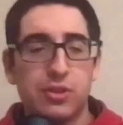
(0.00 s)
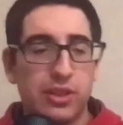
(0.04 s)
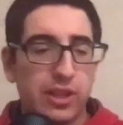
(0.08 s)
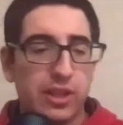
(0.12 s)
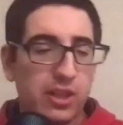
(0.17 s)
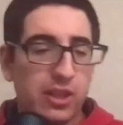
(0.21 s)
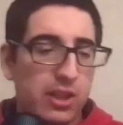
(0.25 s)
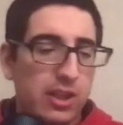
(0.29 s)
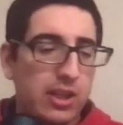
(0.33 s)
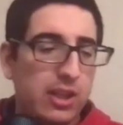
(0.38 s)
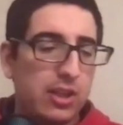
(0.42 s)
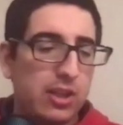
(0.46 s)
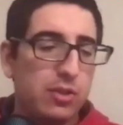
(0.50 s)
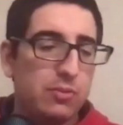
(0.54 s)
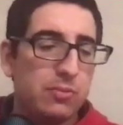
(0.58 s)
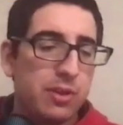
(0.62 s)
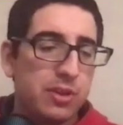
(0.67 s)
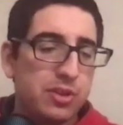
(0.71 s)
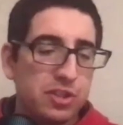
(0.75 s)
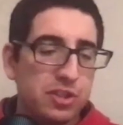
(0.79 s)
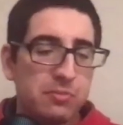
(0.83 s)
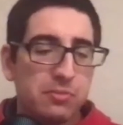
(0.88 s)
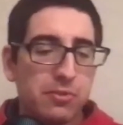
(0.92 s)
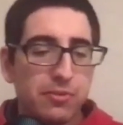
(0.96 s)
And yeah, you
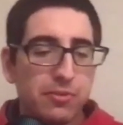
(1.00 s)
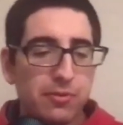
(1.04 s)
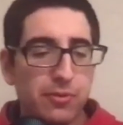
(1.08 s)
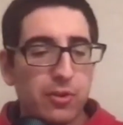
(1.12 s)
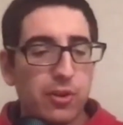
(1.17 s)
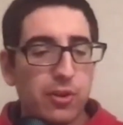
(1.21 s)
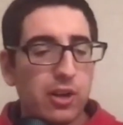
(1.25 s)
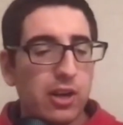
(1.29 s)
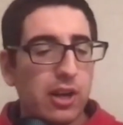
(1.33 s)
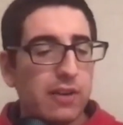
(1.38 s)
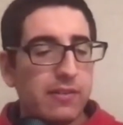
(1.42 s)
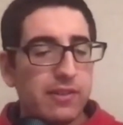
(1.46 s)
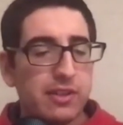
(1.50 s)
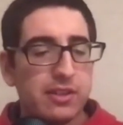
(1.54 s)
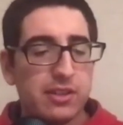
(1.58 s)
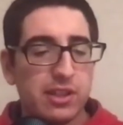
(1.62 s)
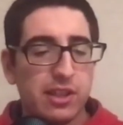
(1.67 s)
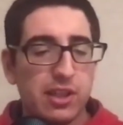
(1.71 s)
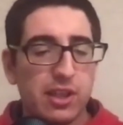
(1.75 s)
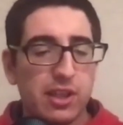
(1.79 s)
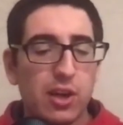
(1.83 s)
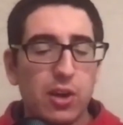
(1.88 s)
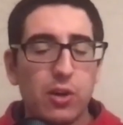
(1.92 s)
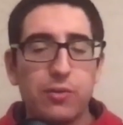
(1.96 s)
mentioned before,
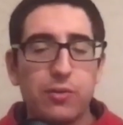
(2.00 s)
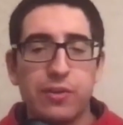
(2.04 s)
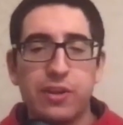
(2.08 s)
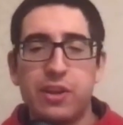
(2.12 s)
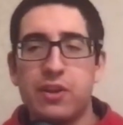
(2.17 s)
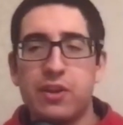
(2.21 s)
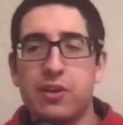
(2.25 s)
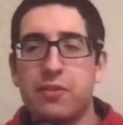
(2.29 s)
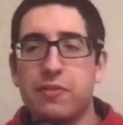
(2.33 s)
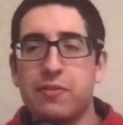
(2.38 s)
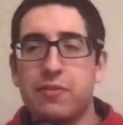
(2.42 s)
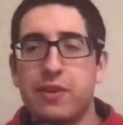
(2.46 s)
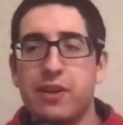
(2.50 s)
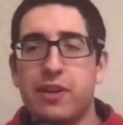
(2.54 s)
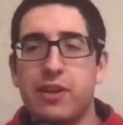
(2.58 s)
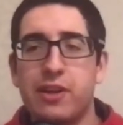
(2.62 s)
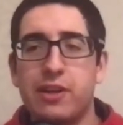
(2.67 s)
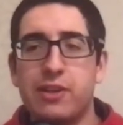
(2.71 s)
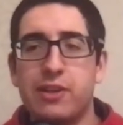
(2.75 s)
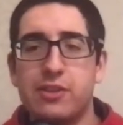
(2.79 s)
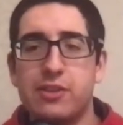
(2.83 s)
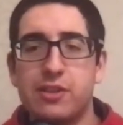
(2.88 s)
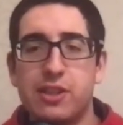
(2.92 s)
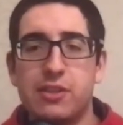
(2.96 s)
obviously COVID
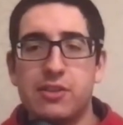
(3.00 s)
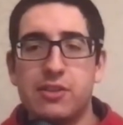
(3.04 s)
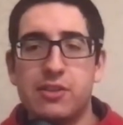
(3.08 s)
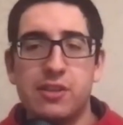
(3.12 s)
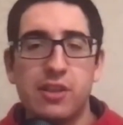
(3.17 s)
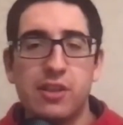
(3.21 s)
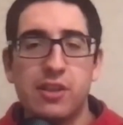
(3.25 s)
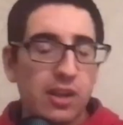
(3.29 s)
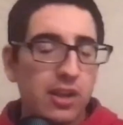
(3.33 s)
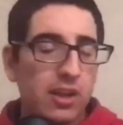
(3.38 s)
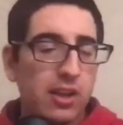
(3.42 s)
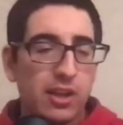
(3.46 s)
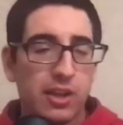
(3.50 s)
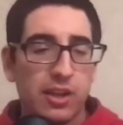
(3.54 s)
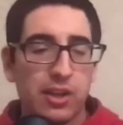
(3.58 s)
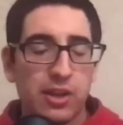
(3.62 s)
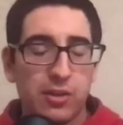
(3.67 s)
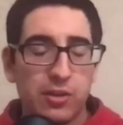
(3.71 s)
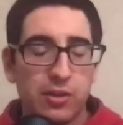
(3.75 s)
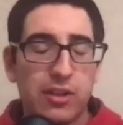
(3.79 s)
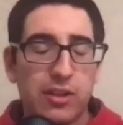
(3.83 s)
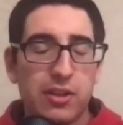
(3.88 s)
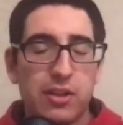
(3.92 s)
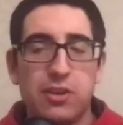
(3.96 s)
interference is,
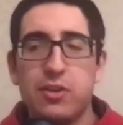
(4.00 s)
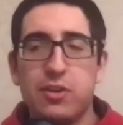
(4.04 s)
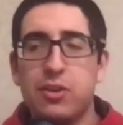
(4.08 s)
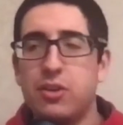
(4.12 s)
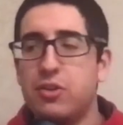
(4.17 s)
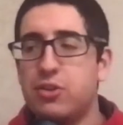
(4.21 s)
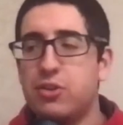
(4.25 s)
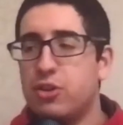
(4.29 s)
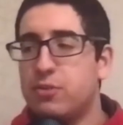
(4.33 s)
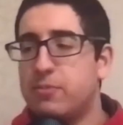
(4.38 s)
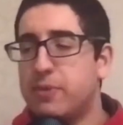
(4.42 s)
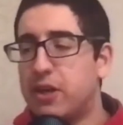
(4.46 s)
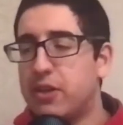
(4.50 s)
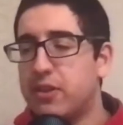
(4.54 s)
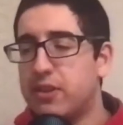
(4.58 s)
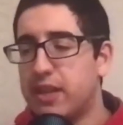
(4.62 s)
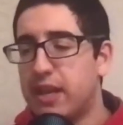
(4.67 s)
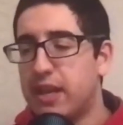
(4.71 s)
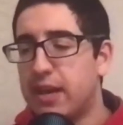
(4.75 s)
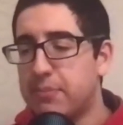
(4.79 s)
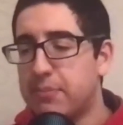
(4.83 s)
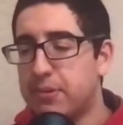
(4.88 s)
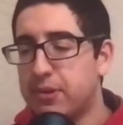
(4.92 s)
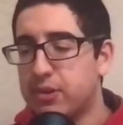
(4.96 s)
nothing you can do about
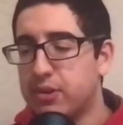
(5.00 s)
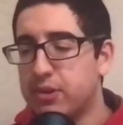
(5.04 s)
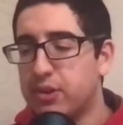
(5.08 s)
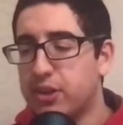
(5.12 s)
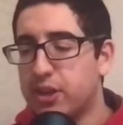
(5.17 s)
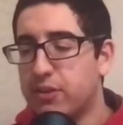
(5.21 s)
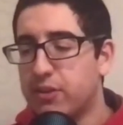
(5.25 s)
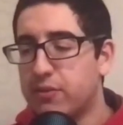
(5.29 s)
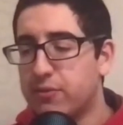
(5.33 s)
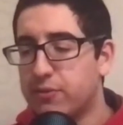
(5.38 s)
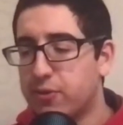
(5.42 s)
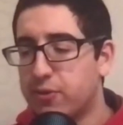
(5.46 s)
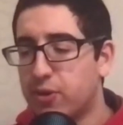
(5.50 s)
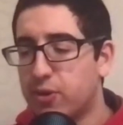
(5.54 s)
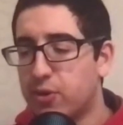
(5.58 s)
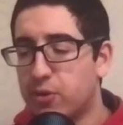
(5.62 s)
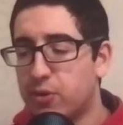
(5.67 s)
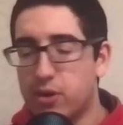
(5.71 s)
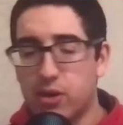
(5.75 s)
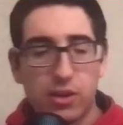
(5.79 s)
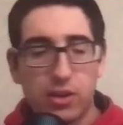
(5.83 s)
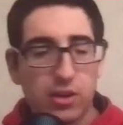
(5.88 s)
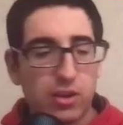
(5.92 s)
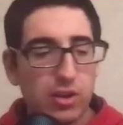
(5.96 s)
that, but looking
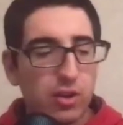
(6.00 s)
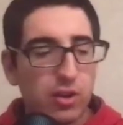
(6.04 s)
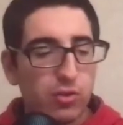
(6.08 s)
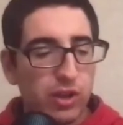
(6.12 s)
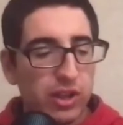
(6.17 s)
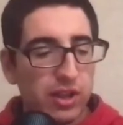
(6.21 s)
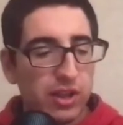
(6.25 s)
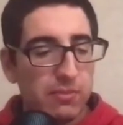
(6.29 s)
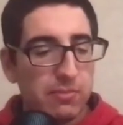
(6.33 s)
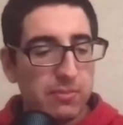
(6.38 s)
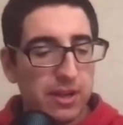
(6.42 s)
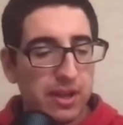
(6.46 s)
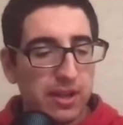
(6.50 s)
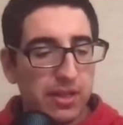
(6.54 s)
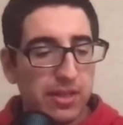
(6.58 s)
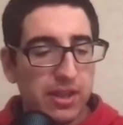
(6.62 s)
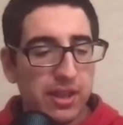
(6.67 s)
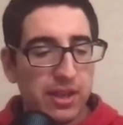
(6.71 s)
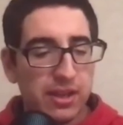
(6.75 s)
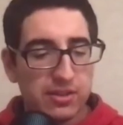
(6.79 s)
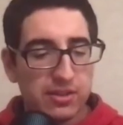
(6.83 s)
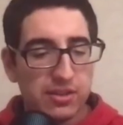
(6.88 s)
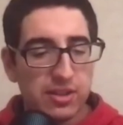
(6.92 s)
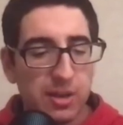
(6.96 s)
forward, really big
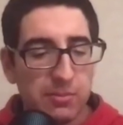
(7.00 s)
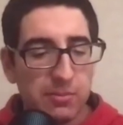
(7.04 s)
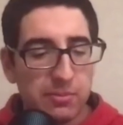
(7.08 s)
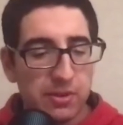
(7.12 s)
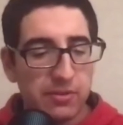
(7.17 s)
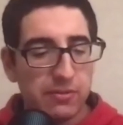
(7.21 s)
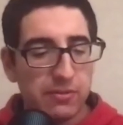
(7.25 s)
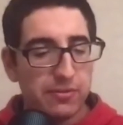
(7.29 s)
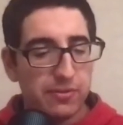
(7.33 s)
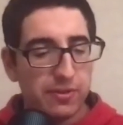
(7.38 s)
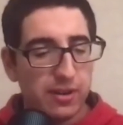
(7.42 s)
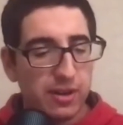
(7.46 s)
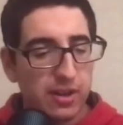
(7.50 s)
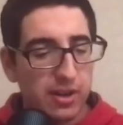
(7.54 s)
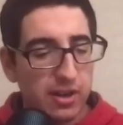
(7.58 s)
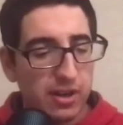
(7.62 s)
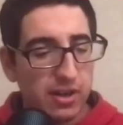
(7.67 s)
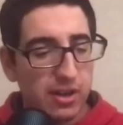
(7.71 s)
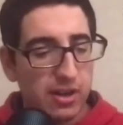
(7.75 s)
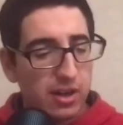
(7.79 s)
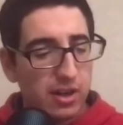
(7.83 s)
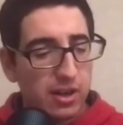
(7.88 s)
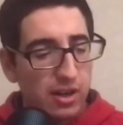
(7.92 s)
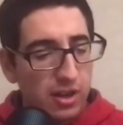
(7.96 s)
things coming
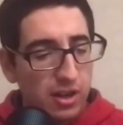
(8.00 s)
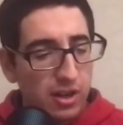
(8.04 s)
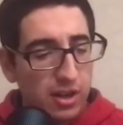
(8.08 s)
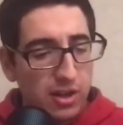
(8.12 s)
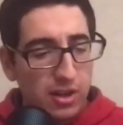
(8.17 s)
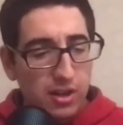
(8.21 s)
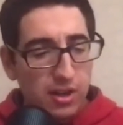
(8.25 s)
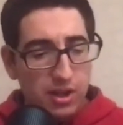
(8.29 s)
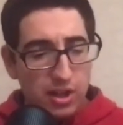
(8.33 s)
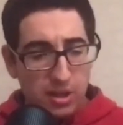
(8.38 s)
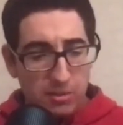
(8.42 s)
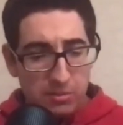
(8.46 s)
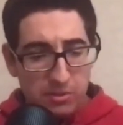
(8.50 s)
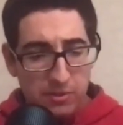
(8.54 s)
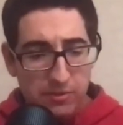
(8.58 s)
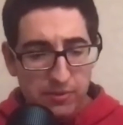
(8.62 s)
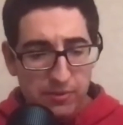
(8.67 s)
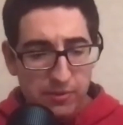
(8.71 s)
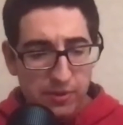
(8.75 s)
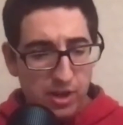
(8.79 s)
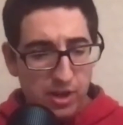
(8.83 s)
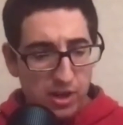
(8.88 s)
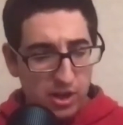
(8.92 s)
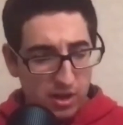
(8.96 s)
for
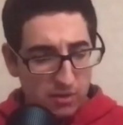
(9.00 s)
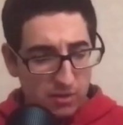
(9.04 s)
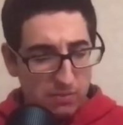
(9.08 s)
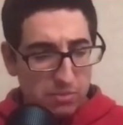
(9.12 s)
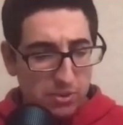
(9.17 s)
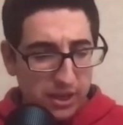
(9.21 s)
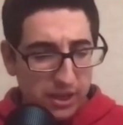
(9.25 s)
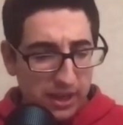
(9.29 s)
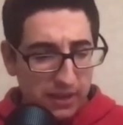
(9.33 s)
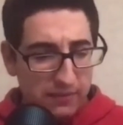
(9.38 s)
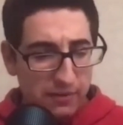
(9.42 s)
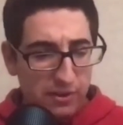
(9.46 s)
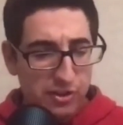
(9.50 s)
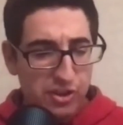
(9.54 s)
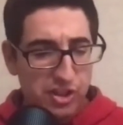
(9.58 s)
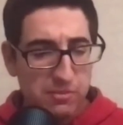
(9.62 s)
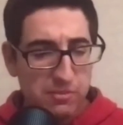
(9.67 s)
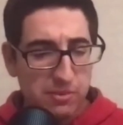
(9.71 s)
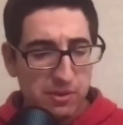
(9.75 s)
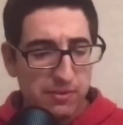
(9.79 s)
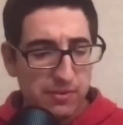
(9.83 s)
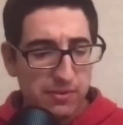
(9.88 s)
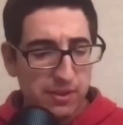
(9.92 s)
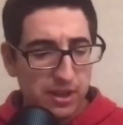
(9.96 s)
playing for
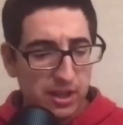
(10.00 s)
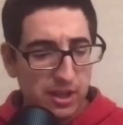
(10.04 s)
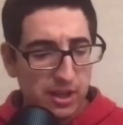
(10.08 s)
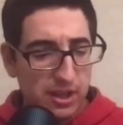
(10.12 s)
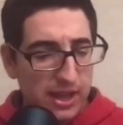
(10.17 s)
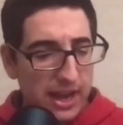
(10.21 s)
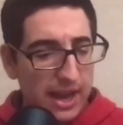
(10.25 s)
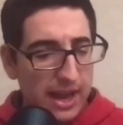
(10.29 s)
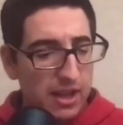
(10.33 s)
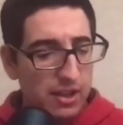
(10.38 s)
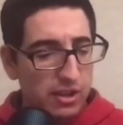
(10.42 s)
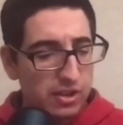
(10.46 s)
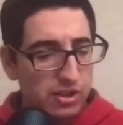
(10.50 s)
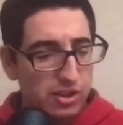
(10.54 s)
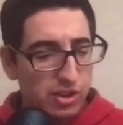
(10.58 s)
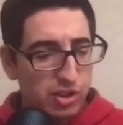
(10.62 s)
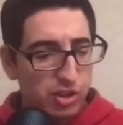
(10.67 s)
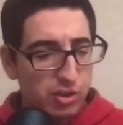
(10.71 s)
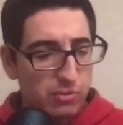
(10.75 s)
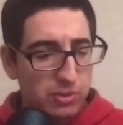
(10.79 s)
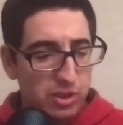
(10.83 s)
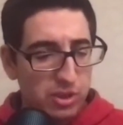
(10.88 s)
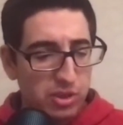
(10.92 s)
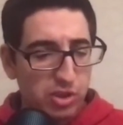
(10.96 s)
Jimmy V, Alex
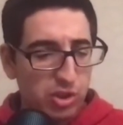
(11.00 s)
Nuemann.